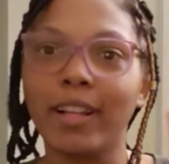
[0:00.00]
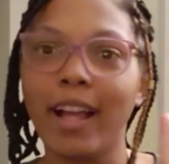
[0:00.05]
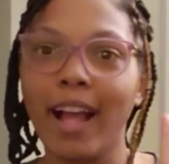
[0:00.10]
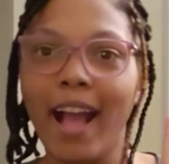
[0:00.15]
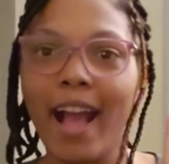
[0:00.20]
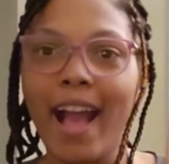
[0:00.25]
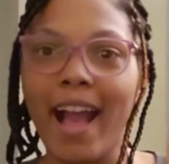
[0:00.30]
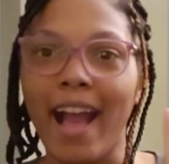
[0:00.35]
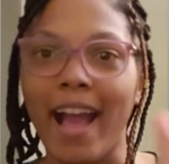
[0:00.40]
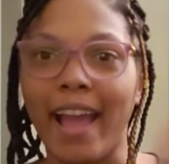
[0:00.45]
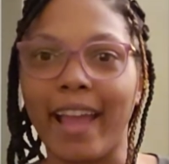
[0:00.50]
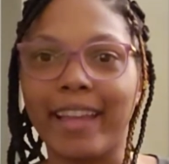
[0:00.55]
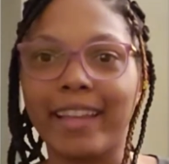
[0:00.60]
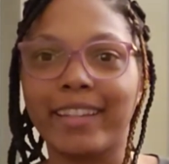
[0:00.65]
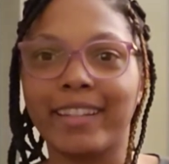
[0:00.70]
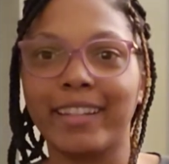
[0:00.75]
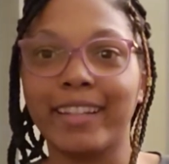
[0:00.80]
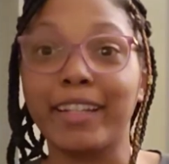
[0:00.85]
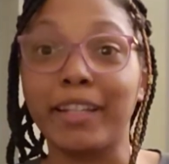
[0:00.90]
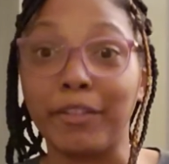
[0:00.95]
Hi,
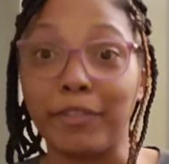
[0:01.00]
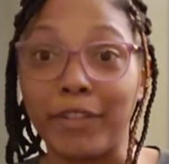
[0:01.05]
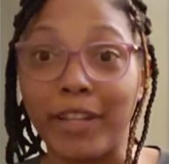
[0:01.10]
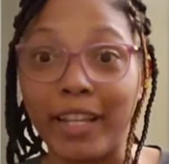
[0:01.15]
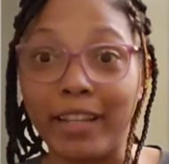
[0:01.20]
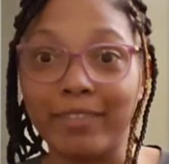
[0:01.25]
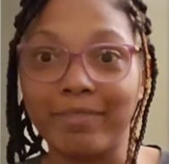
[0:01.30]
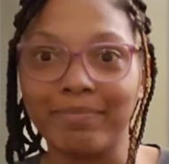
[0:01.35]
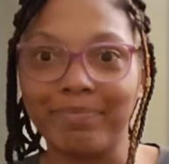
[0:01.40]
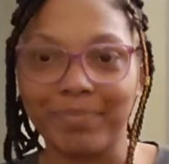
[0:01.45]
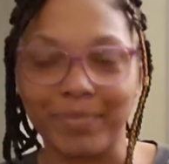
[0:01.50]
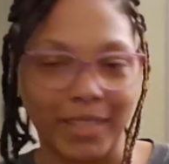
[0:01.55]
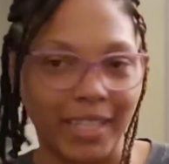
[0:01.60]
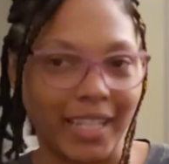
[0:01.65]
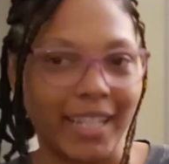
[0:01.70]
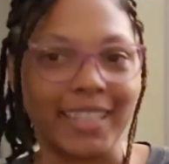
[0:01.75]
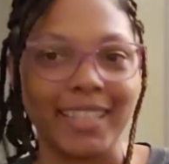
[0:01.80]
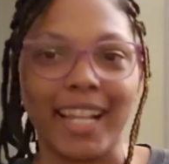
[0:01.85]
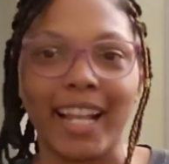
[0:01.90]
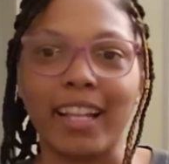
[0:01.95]
good evening,
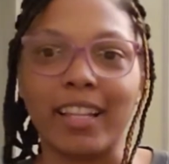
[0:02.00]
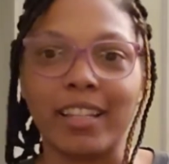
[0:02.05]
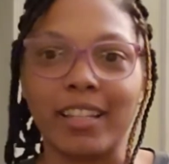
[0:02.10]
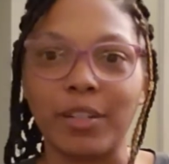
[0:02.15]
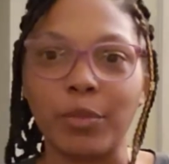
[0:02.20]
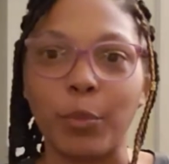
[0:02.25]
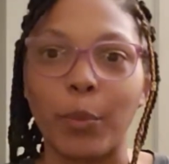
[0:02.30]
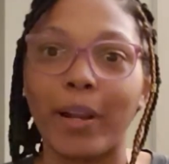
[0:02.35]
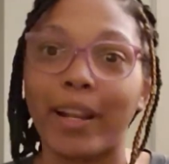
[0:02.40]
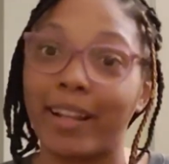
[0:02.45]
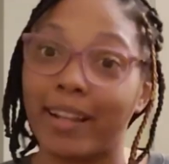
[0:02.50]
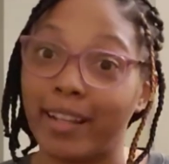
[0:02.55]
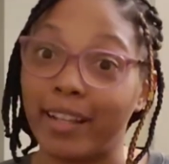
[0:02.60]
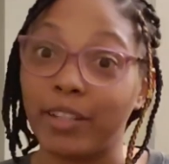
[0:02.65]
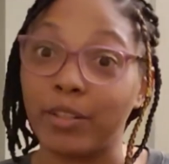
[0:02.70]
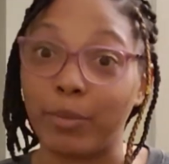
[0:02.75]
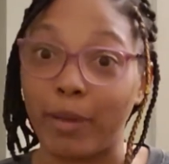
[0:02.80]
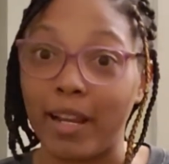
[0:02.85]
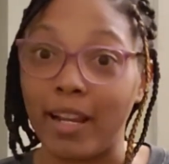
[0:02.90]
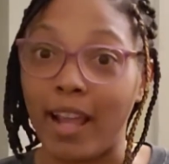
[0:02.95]
because that's what it
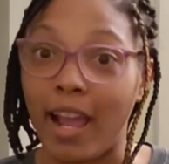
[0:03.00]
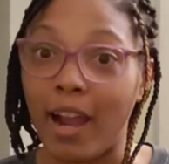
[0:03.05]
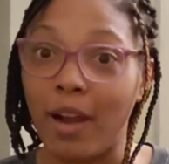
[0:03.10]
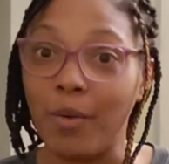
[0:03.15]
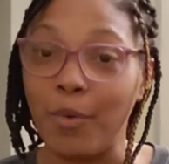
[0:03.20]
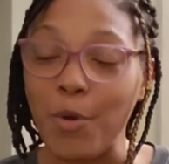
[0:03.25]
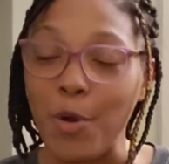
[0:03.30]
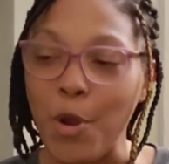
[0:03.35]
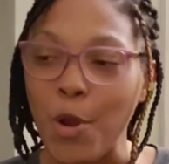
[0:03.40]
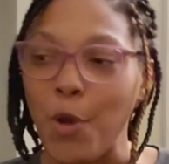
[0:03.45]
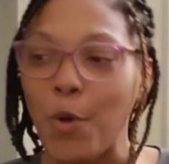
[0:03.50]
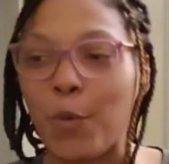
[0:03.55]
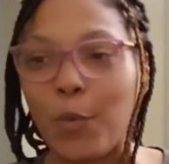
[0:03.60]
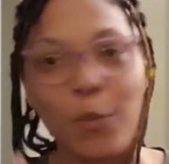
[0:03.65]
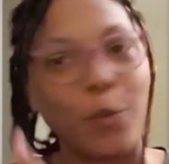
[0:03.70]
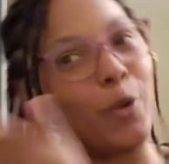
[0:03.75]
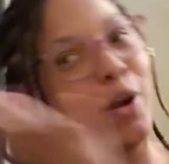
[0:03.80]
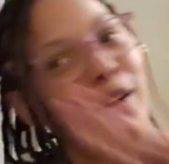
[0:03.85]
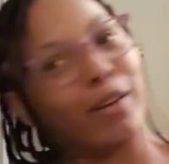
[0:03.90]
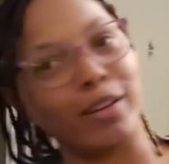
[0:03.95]
is right now.
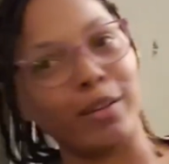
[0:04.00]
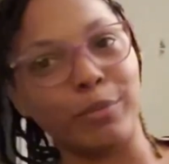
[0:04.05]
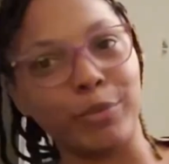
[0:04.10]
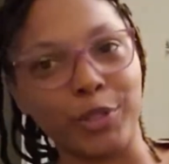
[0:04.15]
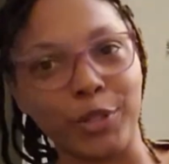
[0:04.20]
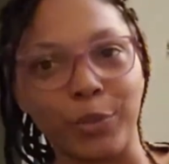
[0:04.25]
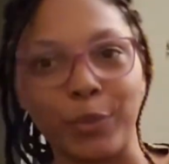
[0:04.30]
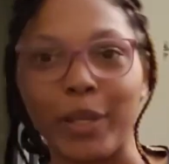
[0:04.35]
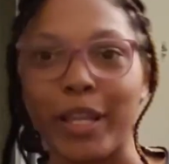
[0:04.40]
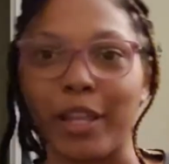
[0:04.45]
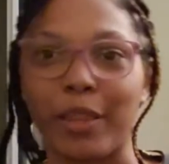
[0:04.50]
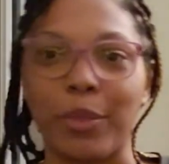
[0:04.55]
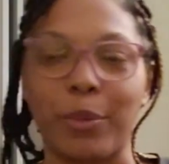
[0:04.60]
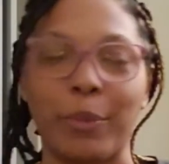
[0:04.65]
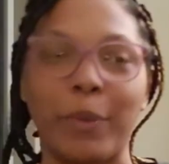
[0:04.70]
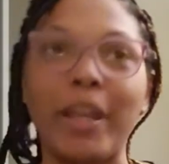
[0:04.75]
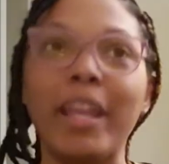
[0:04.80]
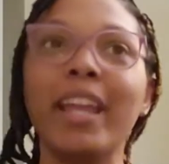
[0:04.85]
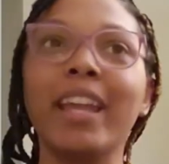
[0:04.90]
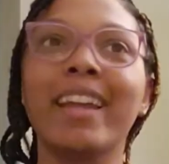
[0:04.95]
Welcome to week
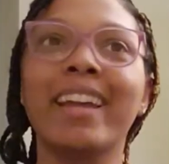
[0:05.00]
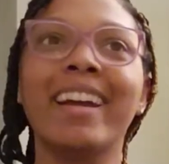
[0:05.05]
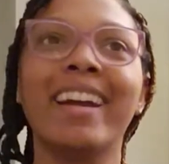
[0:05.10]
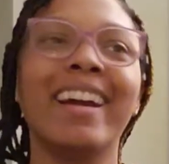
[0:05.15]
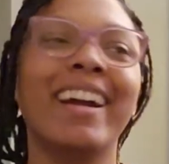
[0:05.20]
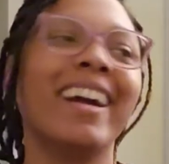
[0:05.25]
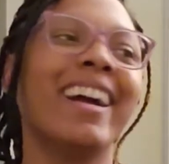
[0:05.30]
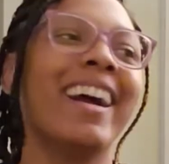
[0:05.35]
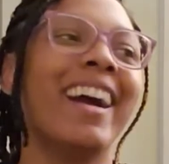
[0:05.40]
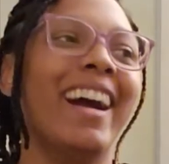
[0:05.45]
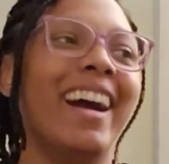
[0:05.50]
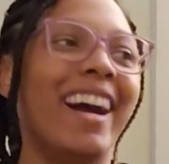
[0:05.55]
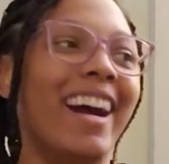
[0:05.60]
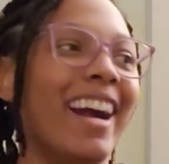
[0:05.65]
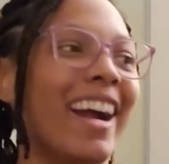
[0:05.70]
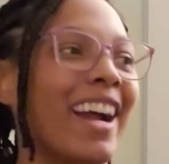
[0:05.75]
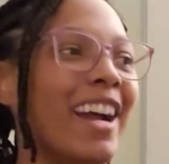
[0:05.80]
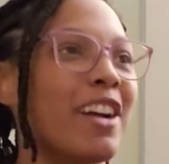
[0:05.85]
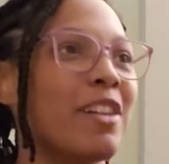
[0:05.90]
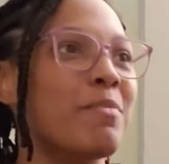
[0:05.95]
3.
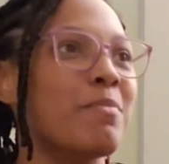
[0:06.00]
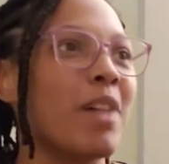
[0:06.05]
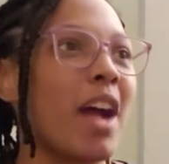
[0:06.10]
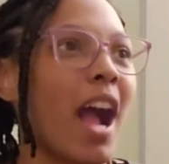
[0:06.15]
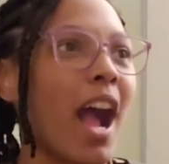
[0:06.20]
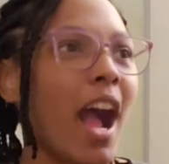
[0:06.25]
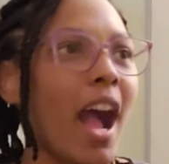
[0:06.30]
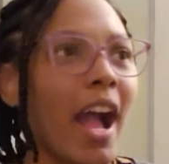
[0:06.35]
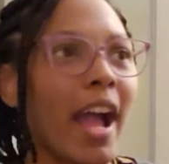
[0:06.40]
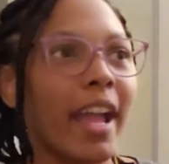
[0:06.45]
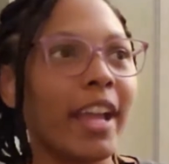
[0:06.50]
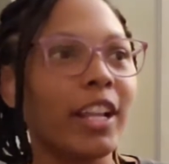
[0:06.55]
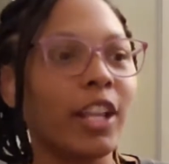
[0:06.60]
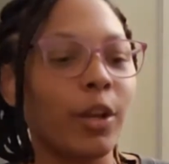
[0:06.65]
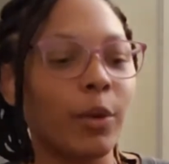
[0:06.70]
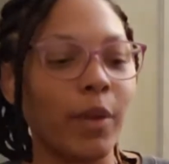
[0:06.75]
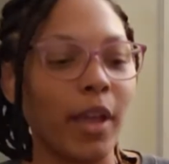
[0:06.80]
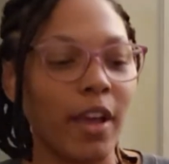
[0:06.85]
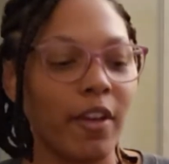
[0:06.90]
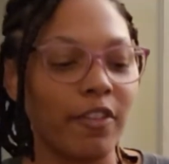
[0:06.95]
I
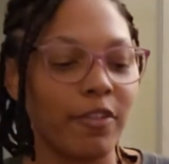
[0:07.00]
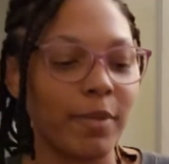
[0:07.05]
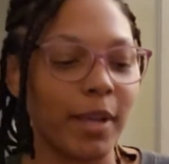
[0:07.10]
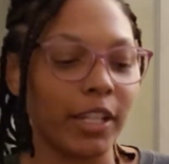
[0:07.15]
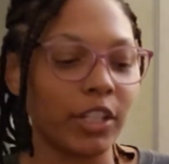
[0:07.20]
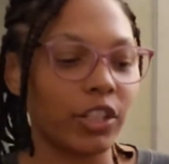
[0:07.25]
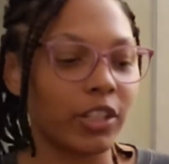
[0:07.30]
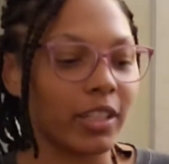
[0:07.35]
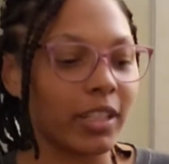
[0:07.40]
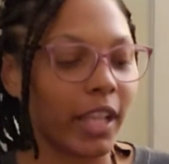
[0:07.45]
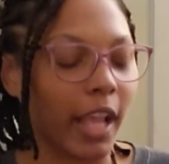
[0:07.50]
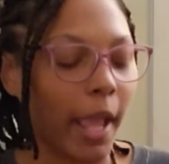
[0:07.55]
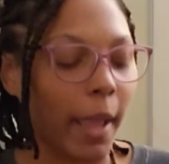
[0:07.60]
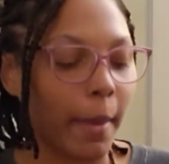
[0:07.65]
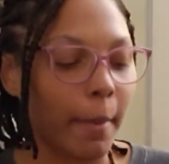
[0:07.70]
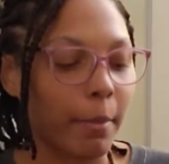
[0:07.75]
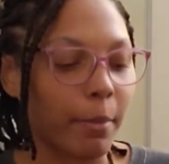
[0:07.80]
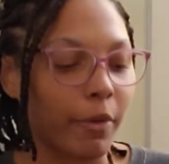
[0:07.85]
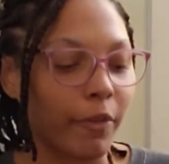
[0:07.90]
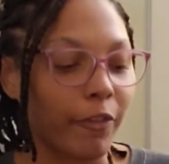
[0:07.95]
don't have much to
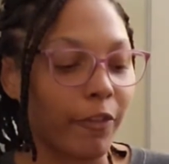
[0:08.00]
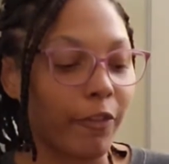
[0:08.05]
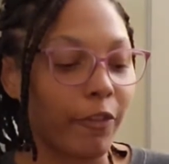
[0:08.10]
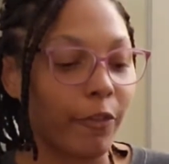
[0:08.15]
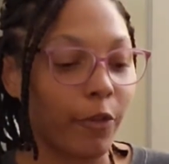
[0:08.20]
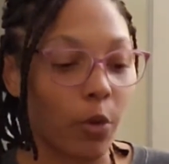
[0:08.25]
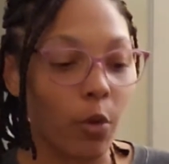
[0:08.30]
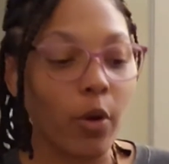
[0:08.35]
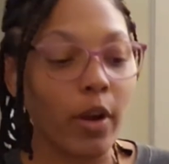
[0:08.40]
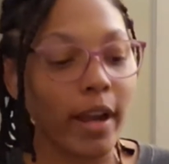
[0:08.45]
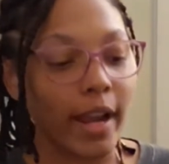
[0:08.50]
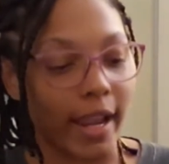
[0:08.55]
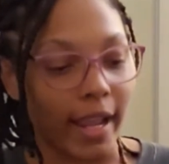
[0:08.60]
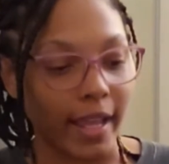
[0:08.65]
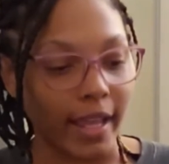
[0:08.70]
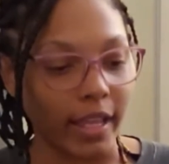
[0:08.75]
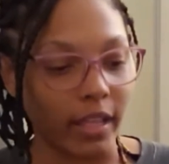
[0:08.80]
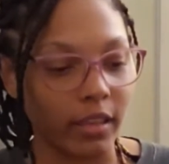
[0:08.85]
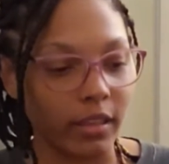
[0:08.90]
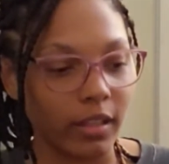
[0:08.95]
say
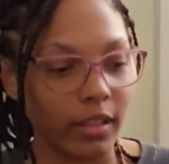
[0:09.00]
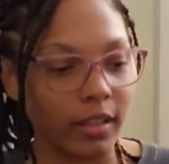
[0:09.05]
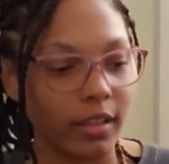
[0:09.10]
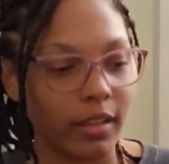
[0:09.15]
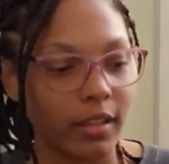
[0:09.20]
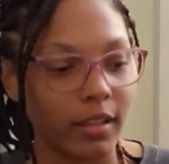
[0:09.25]
beforehand.